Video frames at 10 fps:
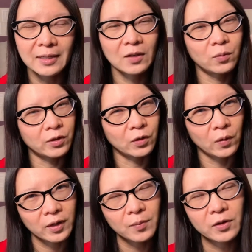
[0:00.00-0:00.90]
where you're
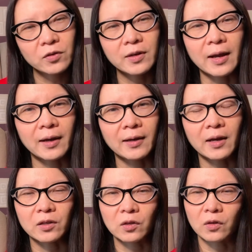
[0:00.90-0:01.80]
going about your day
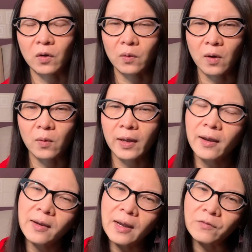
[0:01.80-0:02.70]
and you know,
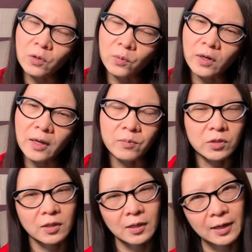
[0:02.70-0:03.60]
okay, after work, I'm
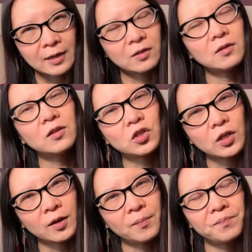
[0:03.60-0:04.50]
just gonna head to the
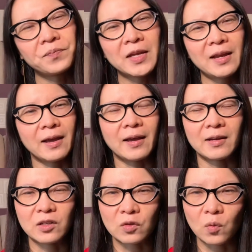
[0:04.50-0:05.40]
gym
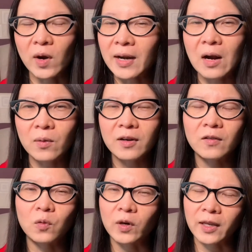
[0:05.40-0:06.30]
and do 1 hour
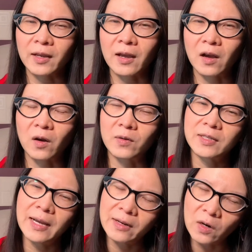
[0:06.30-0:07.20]
of working out,
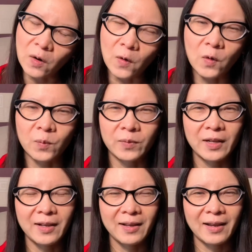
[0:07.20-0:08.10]
head home,
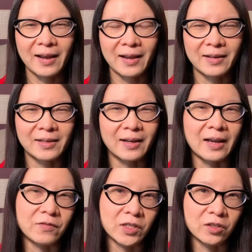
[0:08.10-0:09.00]
and
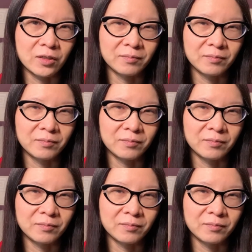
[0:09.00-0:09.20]
have dinner.